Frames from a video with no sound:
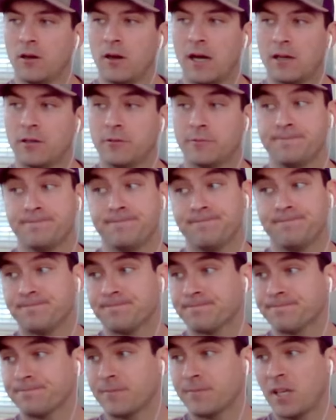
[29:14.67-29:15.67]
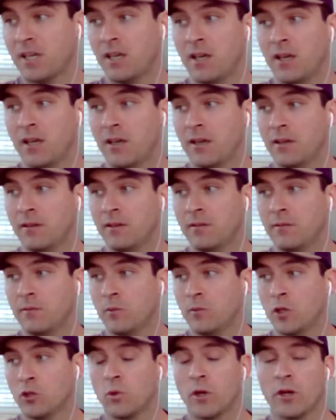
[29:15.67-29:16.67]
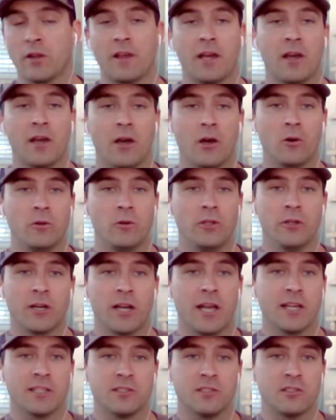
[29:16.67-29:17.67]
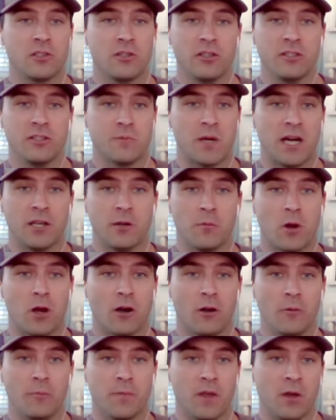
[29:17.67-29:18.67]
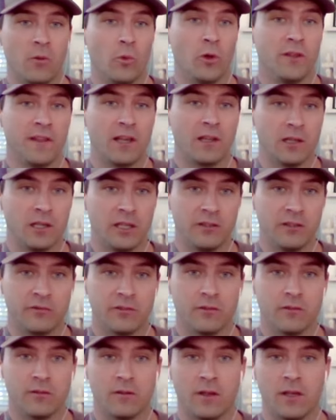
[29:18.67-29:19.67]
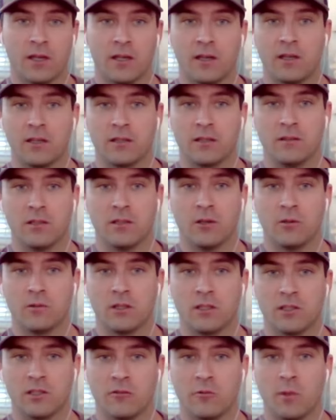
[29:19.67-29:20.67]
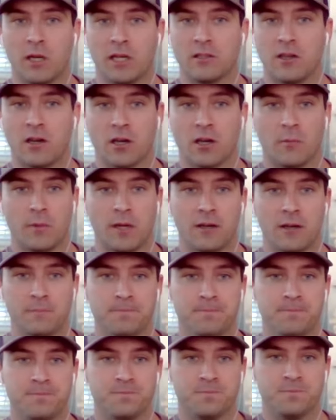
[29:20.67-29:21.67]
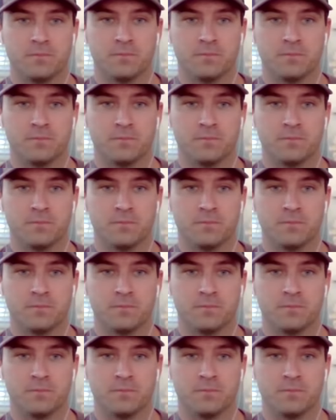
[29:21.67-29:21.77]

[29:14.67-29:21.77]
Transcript: you know, I don't because where they go, your guess is as good as mine tomorrow, and when they leave, and it you know gets everybody talking about it.